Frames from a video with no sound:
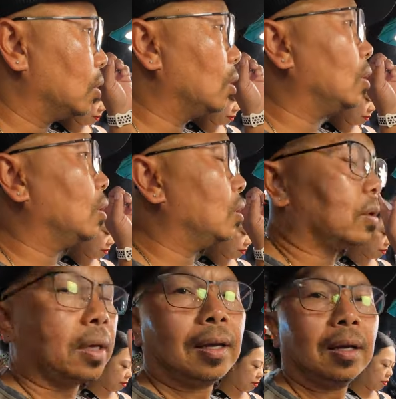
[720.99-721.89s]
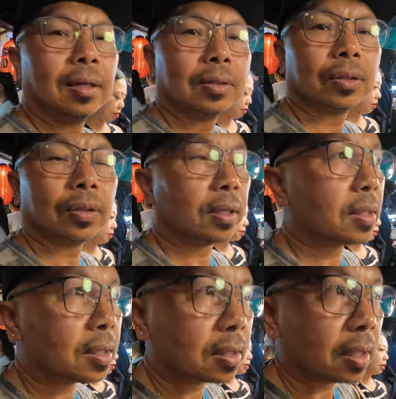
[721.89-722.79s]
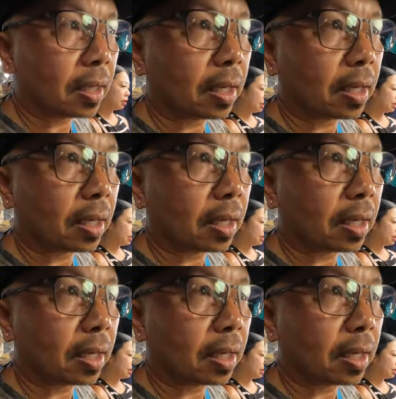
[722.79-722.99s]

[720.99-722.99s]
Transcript: oh, okay. So there is a sitting